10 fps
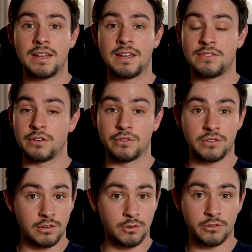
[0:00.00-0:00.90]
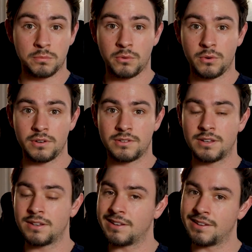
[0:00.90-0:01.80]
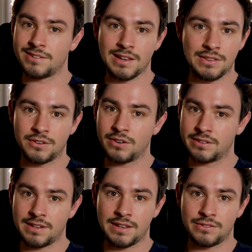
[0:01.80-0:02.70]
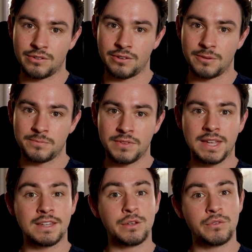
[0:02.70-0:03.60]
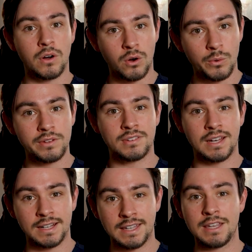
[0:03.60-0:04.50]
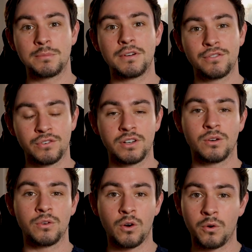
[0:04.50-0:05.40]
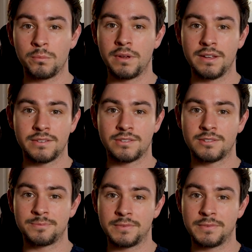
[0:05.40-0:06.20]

if there's zero support, it's not the correct answer, and then you've always got to keep a foot on home base.